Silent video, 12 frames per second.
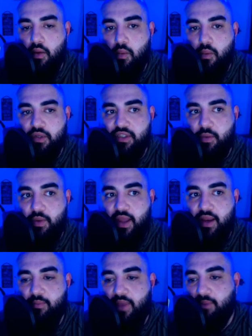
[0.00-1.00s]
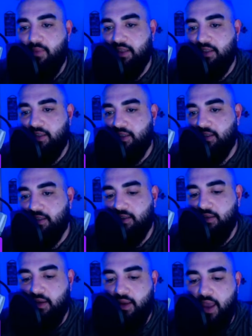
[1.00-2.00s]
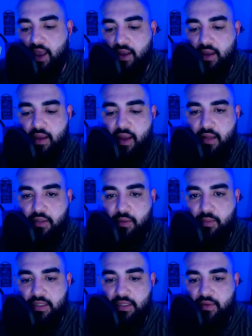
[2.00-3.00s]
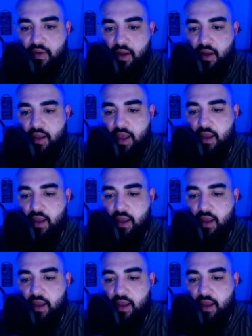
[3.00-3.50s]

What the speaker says: We're still waiting. Babe, this is okay. I'll do it myself. Okay.